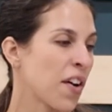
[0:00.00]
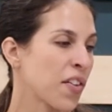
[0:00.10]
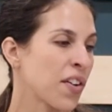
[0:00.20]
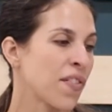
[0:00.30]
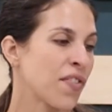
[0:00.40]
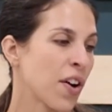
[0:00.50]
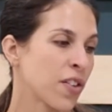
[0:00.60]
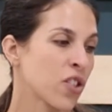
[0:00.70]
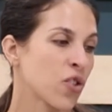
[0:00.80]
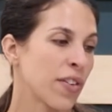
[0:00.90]
farther and
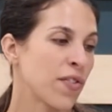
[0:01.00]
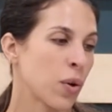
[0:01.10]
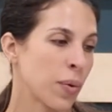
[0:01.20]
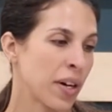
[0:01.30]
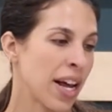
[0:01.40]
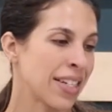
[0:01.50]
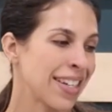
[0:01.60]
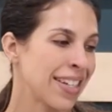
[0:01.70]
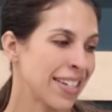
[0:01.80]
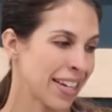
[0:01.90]
farther straight forward as
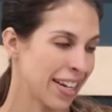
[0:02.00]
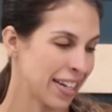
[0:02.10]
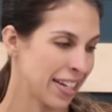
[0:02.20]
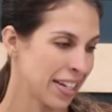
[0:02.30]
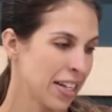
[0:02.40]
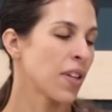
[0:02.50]
indicated.